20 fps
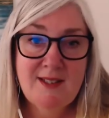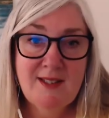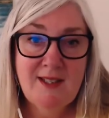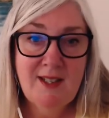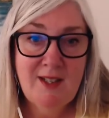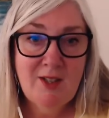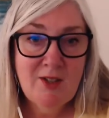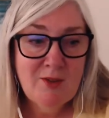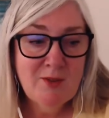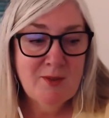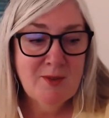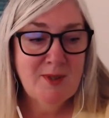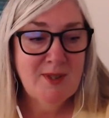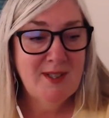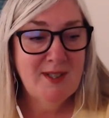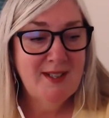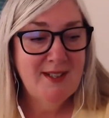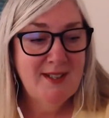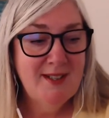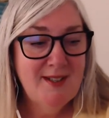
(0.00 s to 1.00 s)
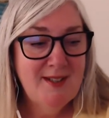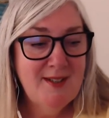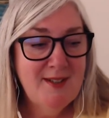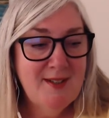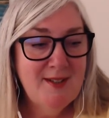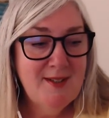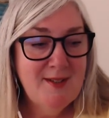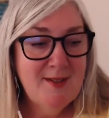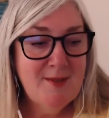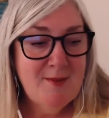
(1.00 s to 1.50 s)

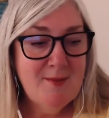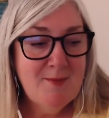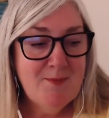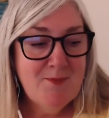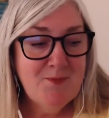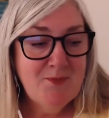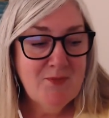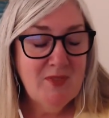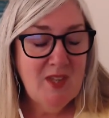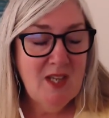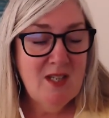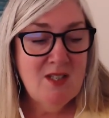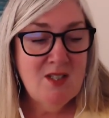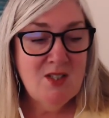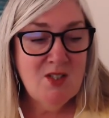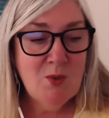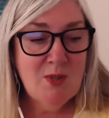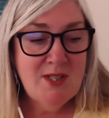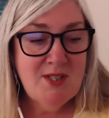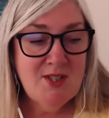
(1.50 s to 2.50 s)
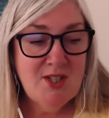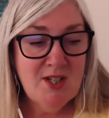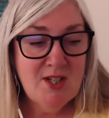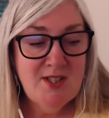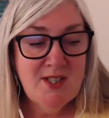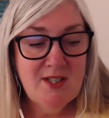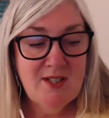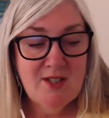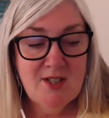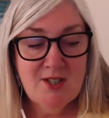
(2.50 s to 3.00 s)
And so I
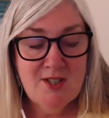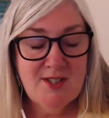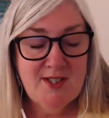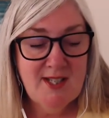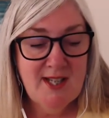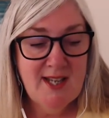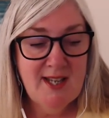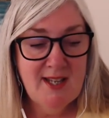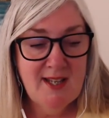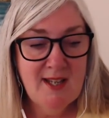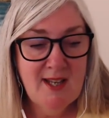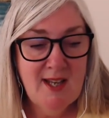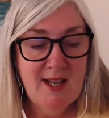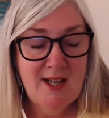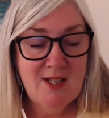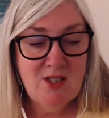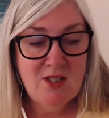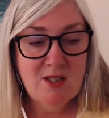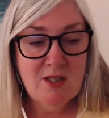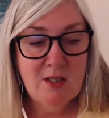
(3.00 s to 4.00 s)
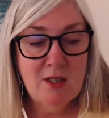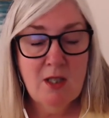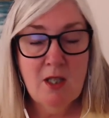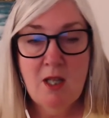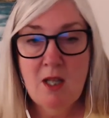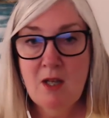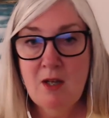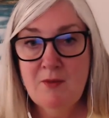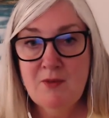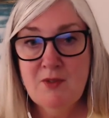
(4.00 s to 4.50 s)
started nursing and I just
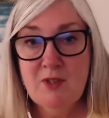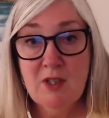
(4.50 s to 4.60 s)
loved,